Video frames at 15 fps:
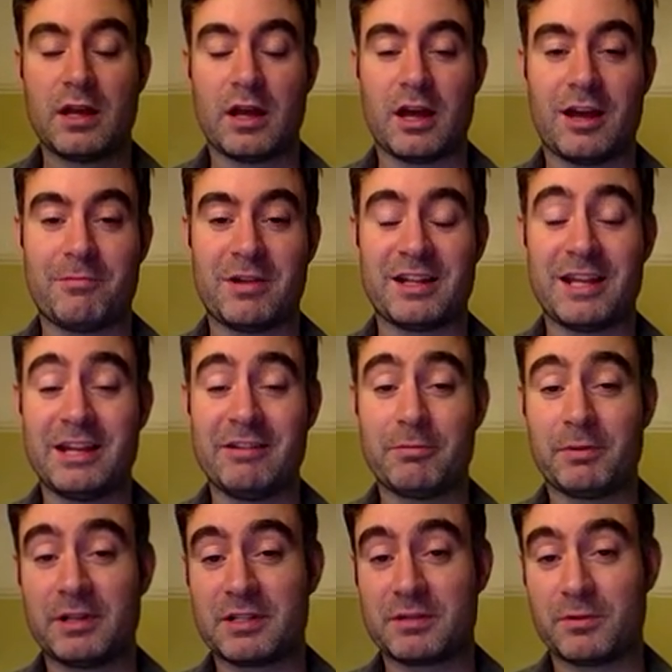And here he
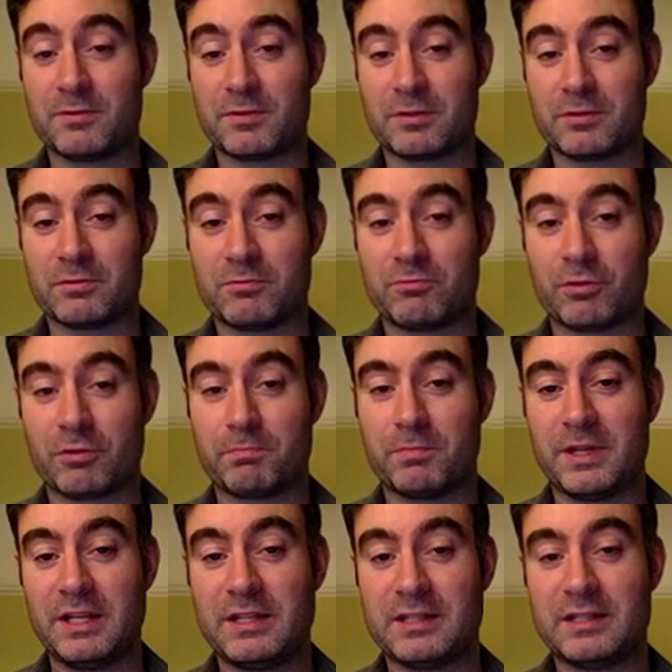plays a move such as rook
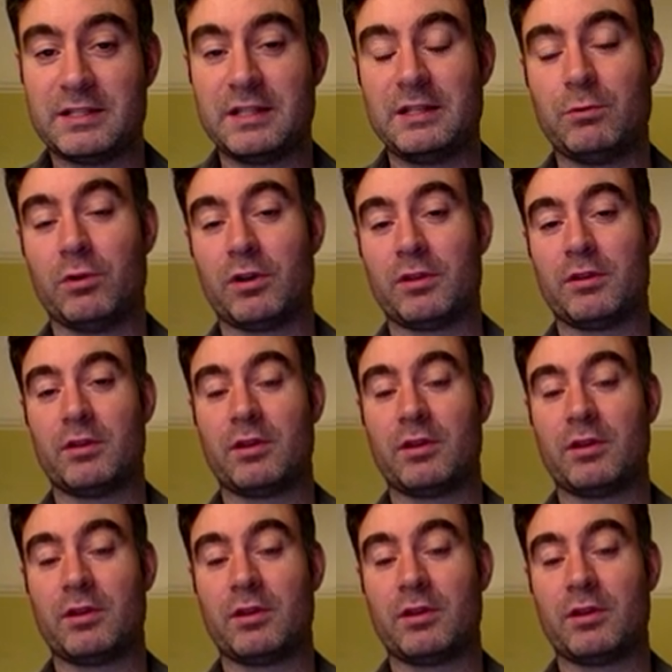b to d1.